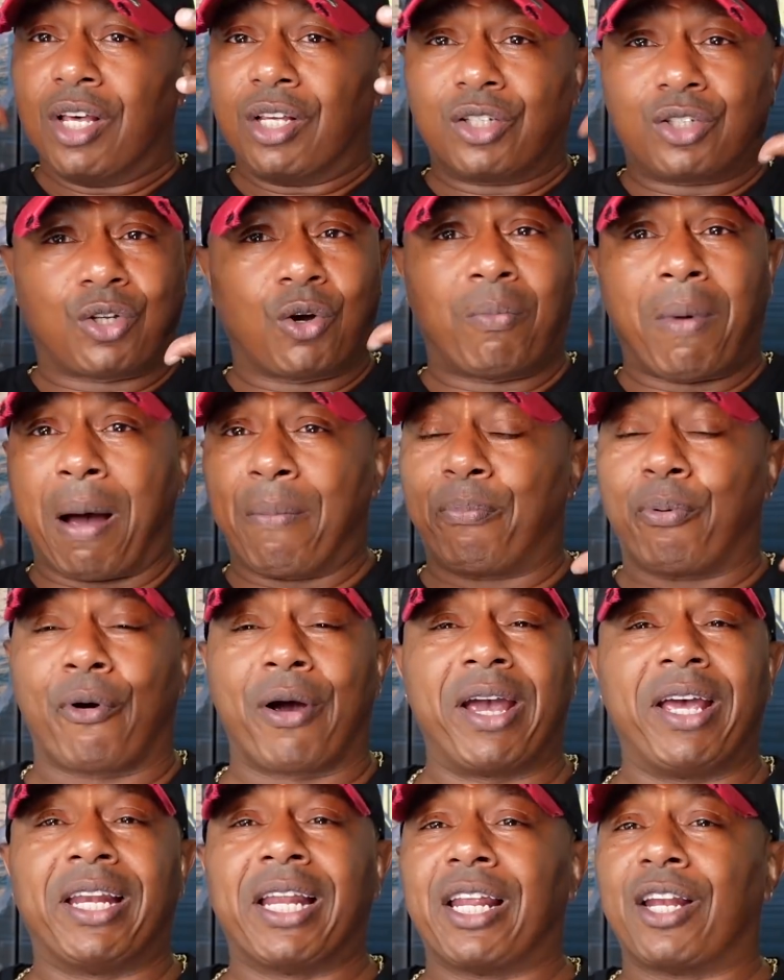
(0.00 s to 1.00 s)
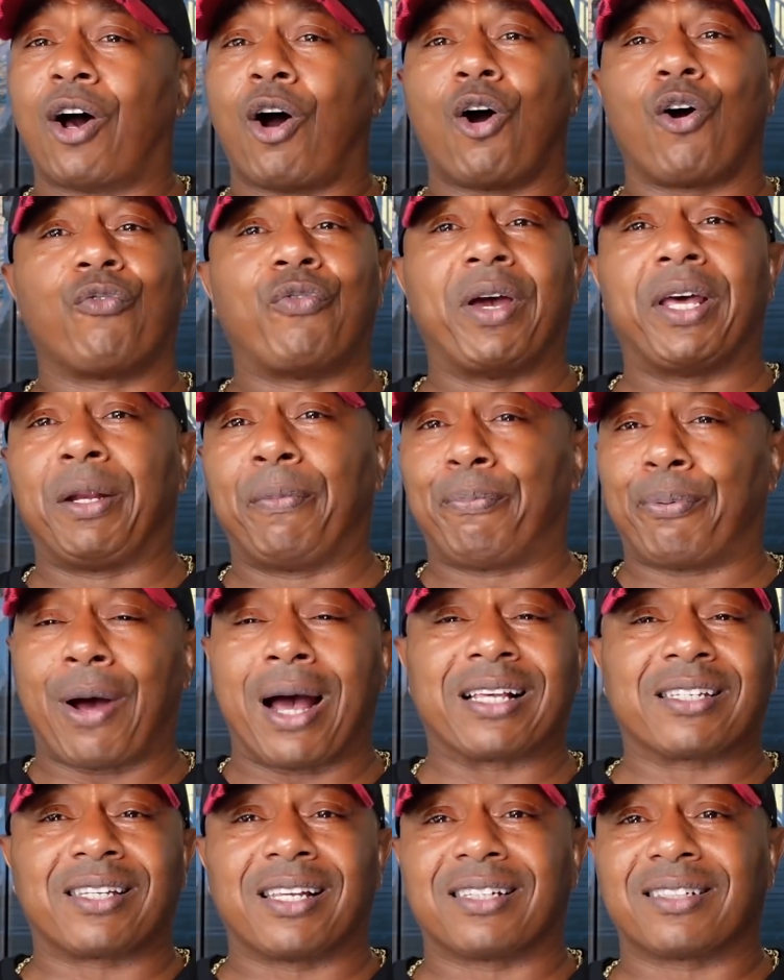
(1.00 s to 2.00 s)
So my brain had already
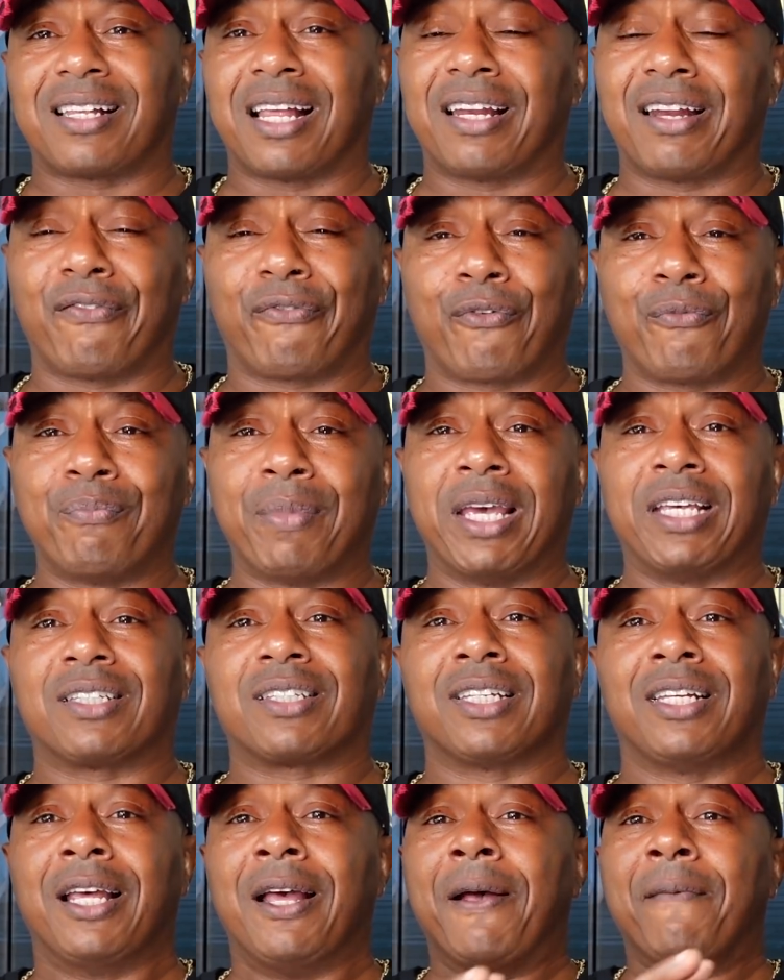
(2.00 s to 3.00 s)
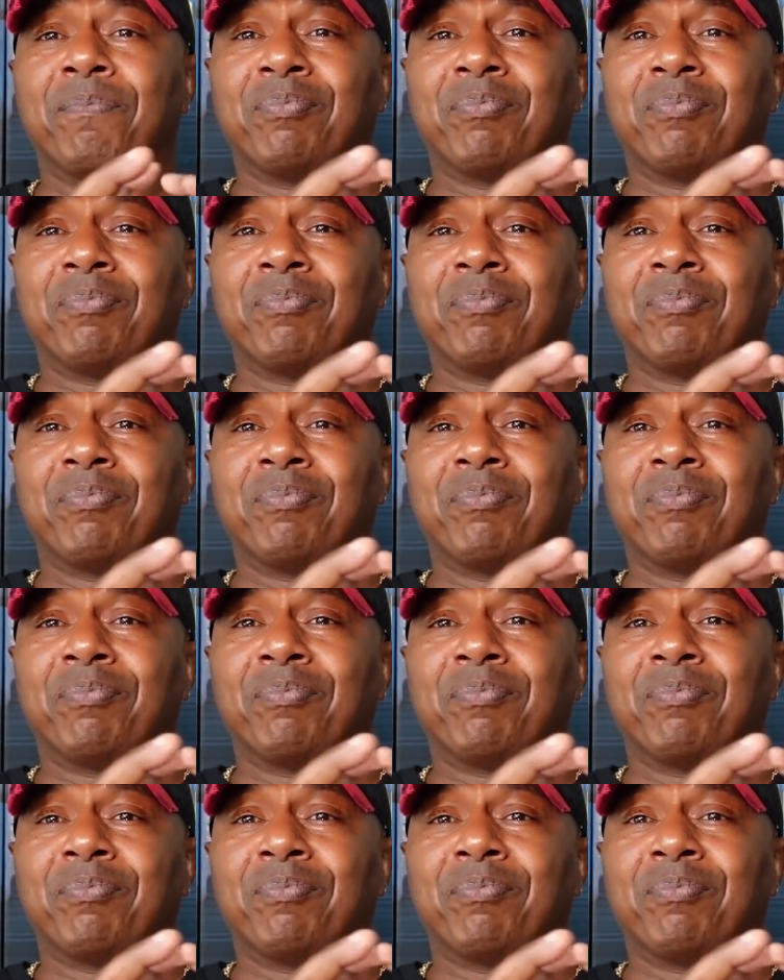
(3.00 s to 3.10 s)
processed that information,